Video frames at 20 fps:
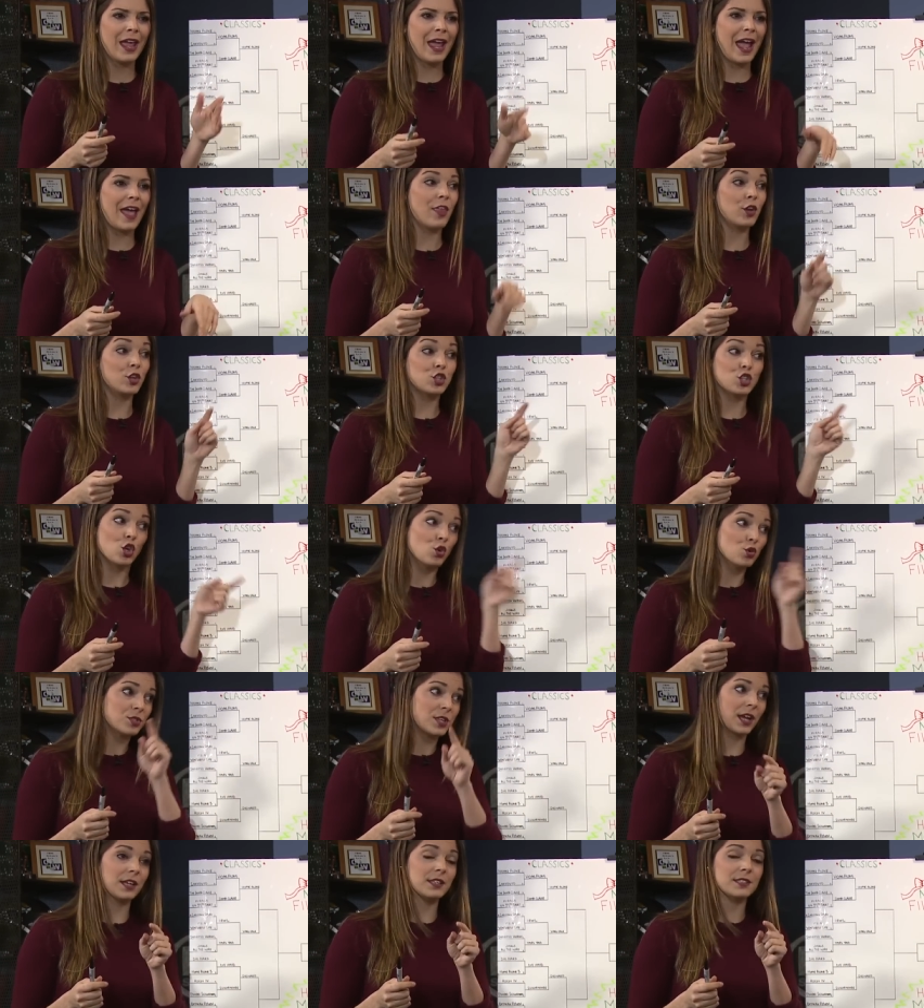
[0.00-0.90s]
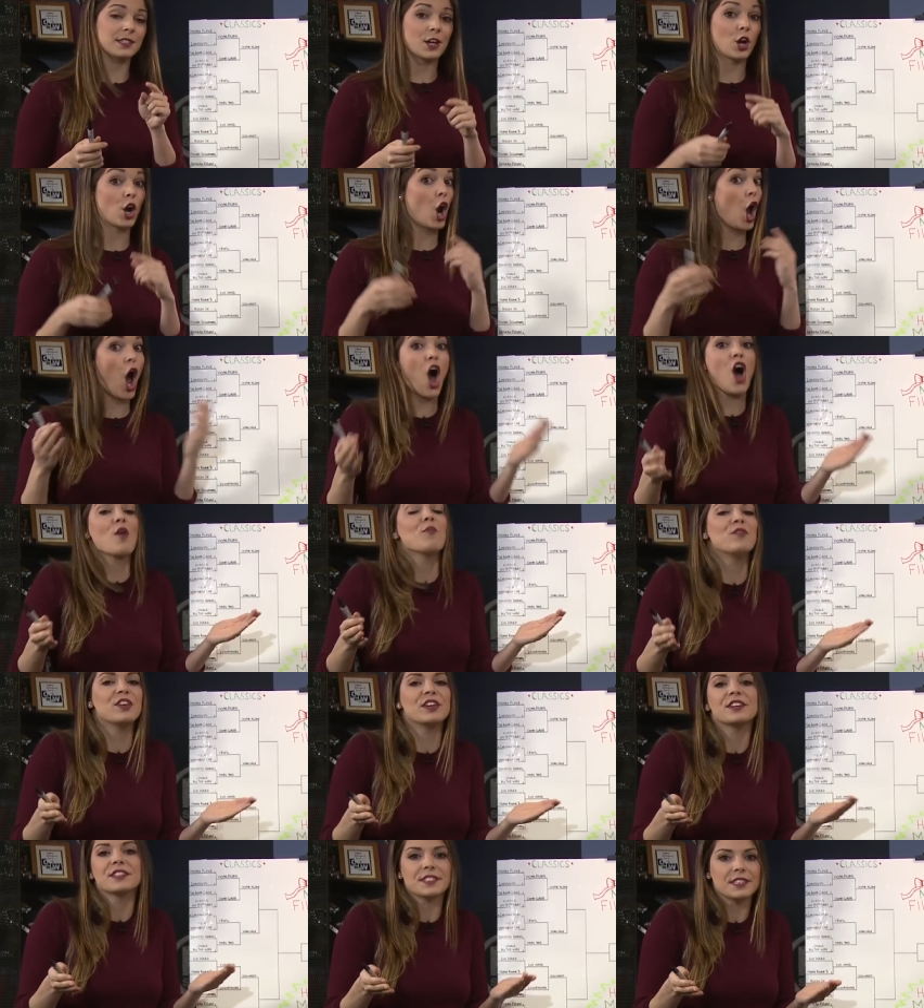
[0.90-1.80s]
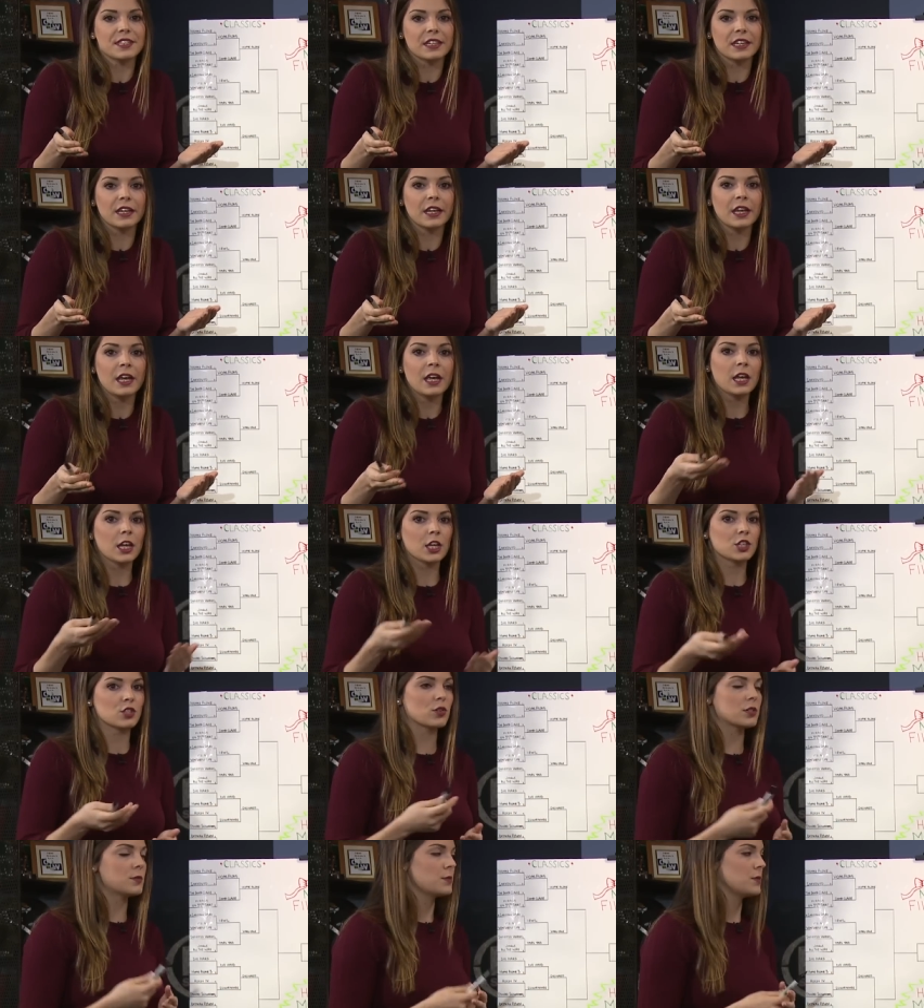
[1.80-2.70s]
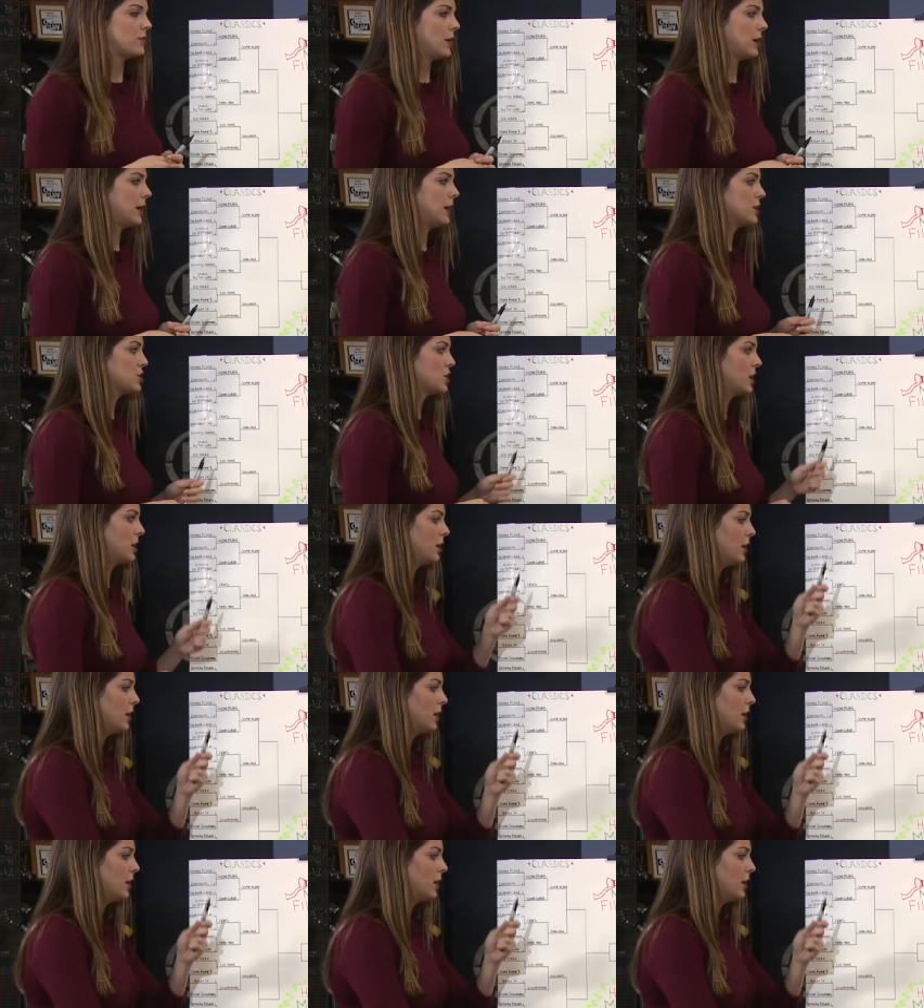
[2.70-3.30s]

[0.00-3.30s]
And then 2 seconds later, obviously it's Christmas Vacation.